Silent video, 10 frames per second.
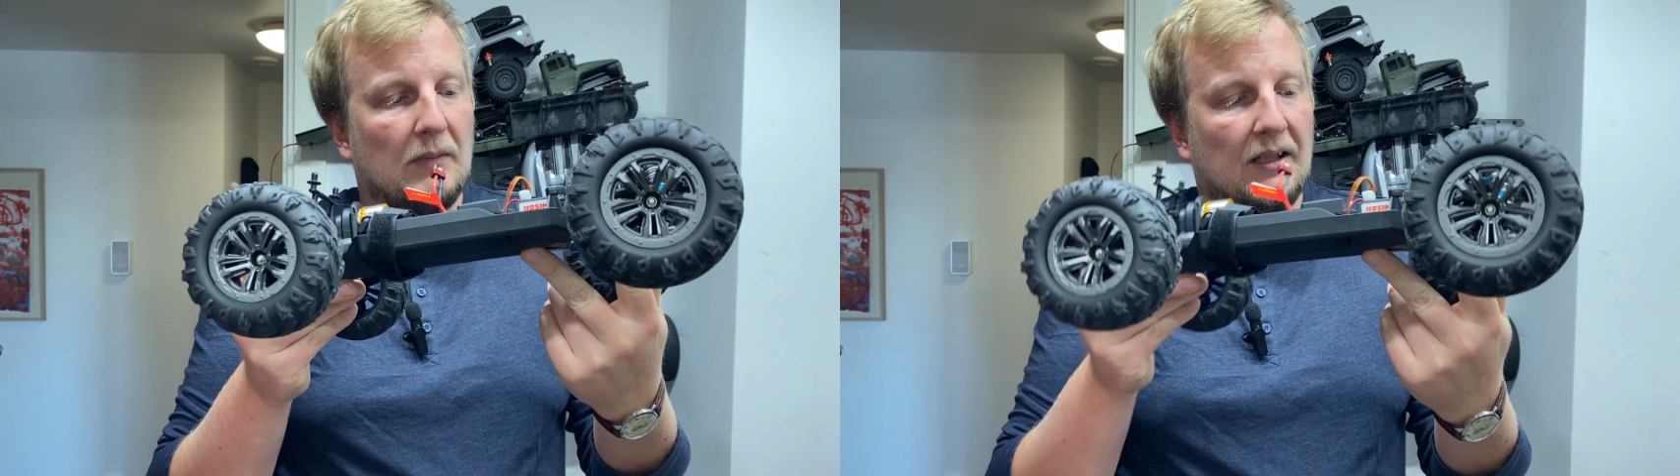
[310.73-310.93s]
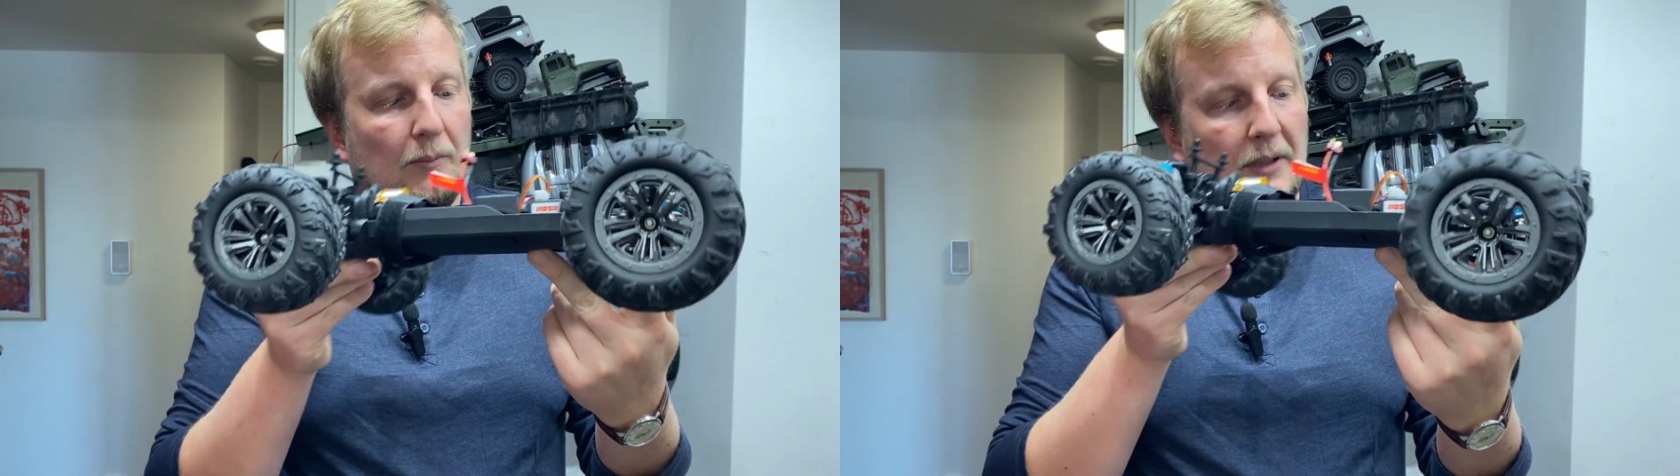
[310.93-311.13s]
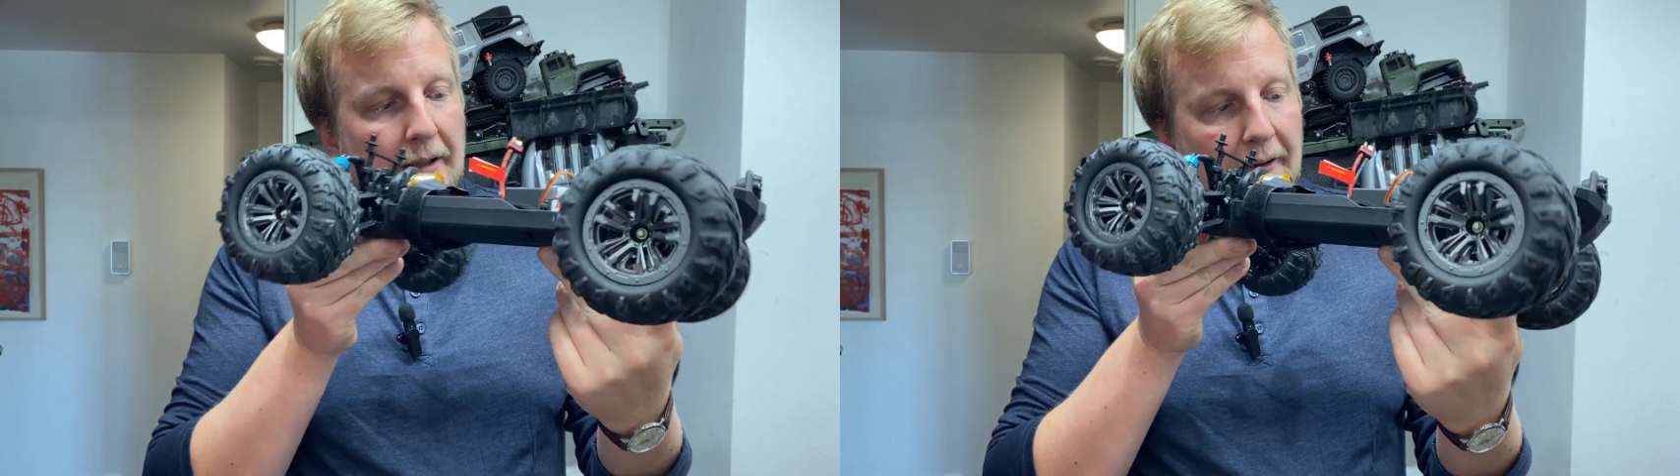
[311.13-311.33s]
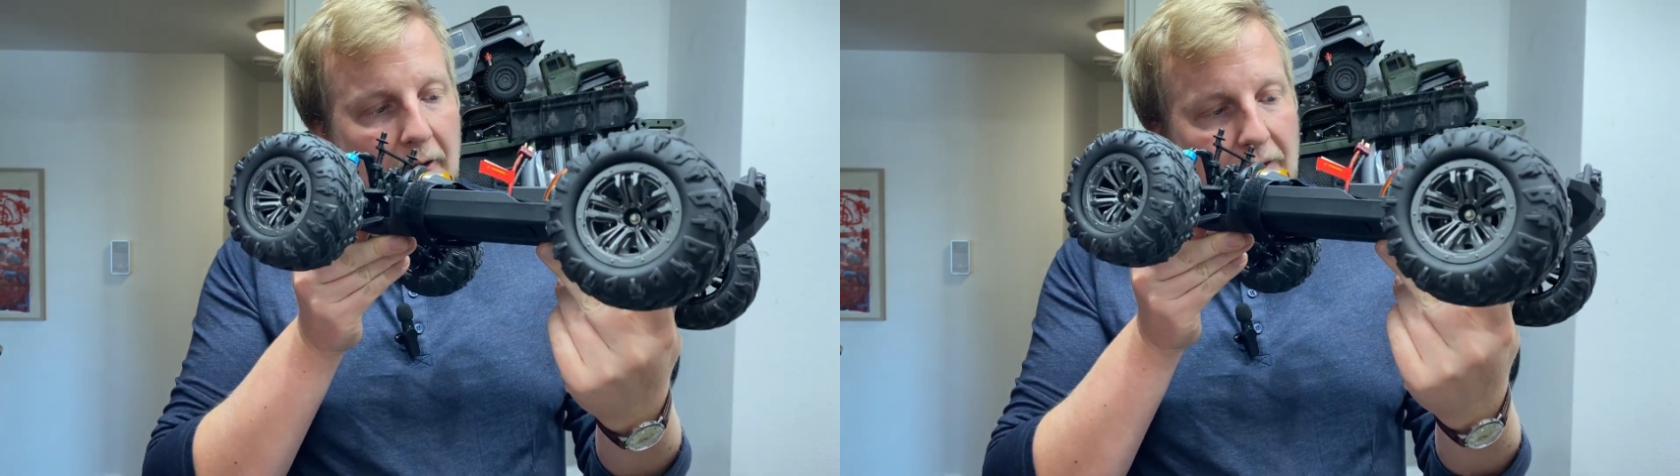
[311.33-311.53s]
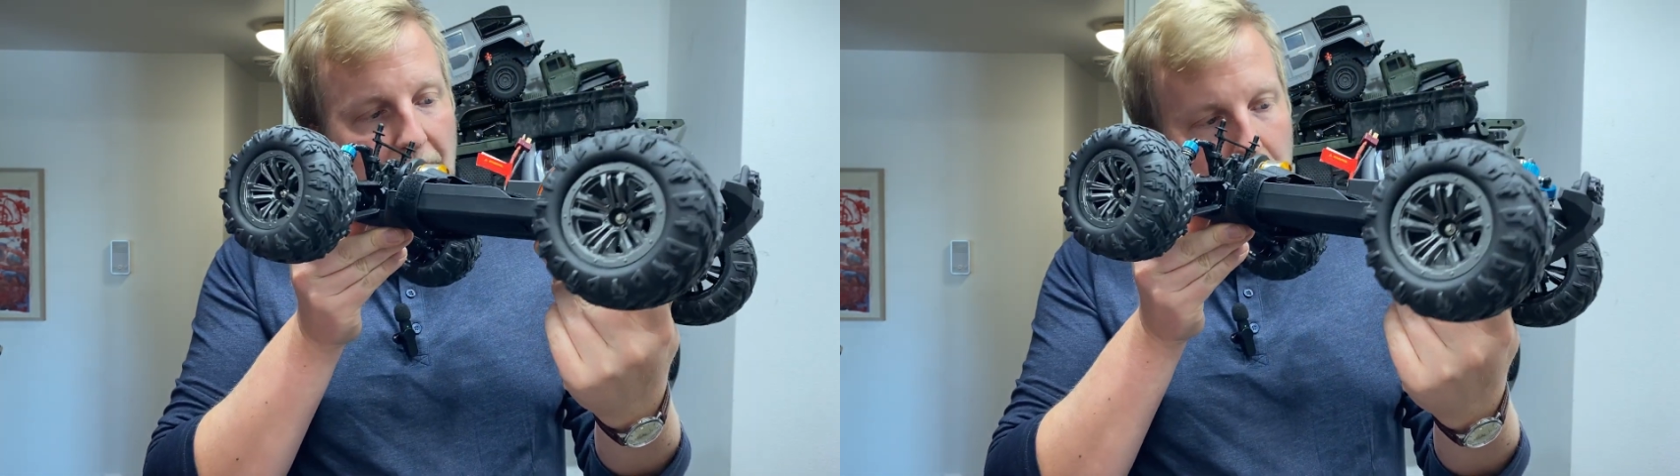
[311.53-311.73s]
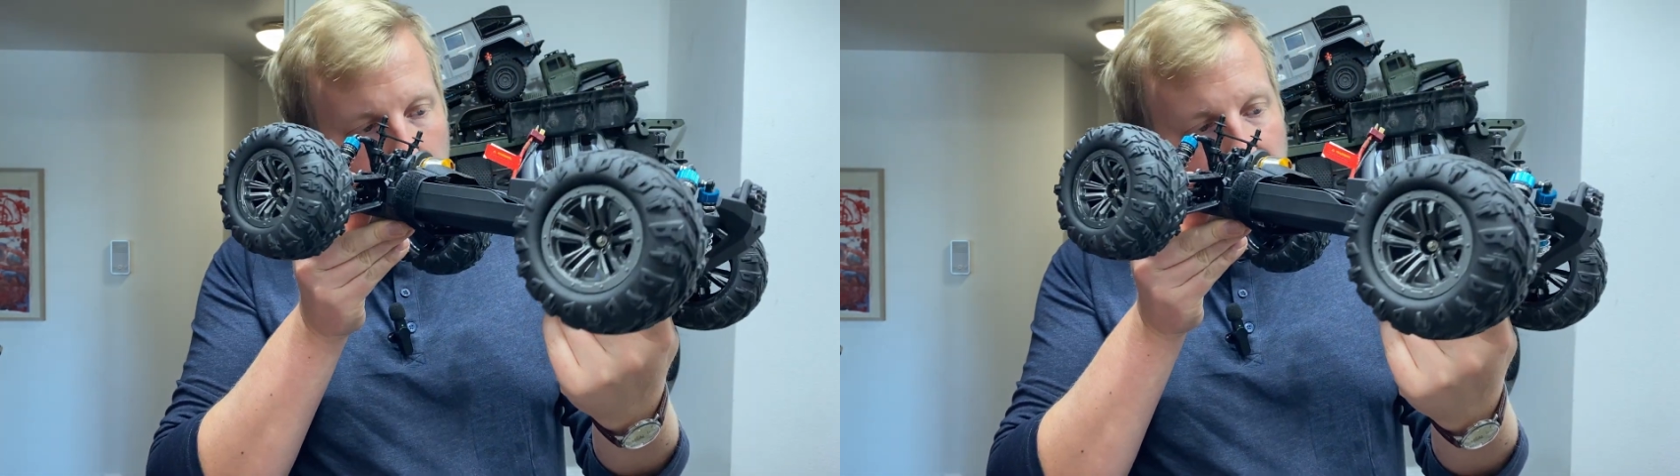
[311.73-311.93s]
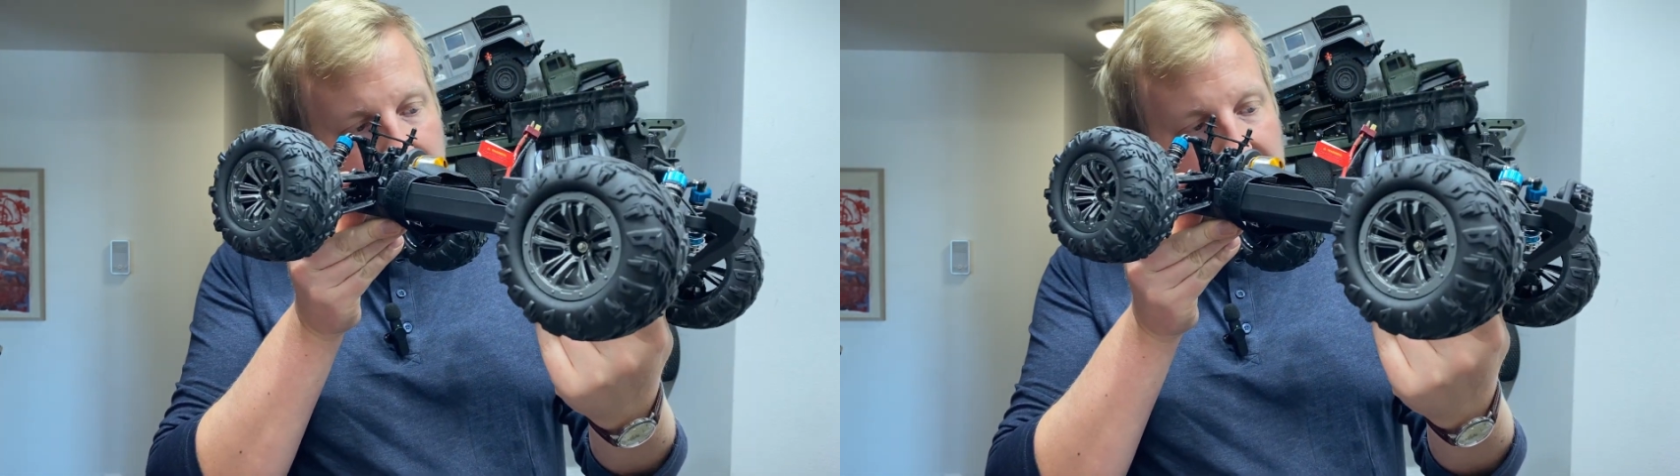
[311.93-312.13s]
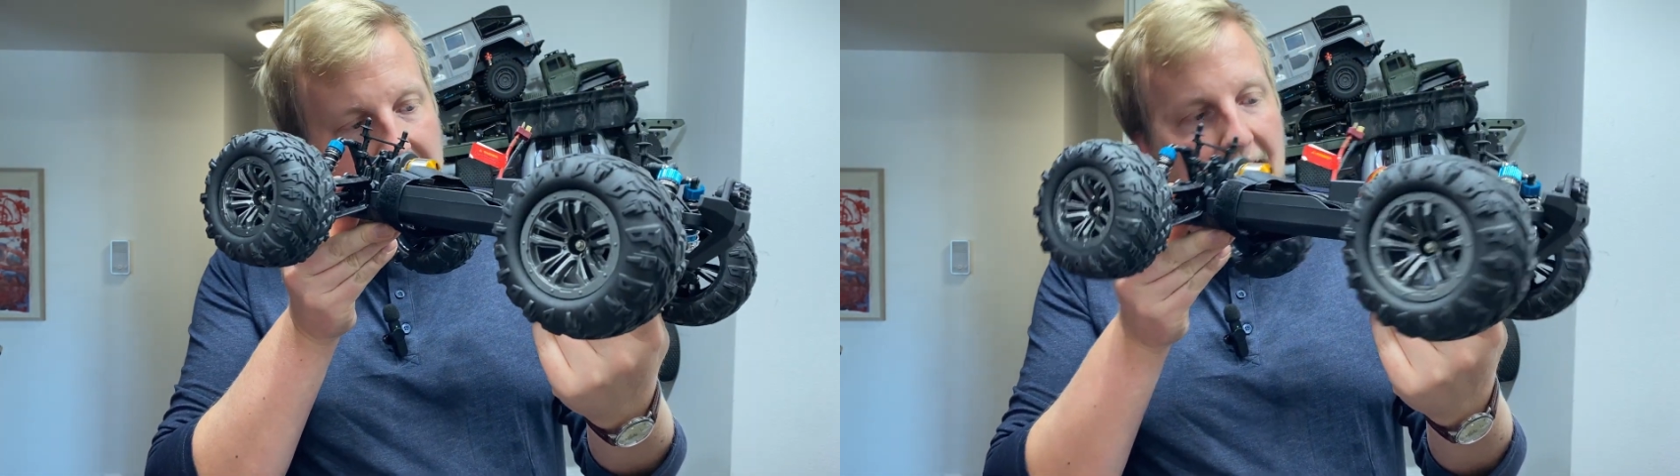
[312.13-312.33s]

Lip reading: but there's plastic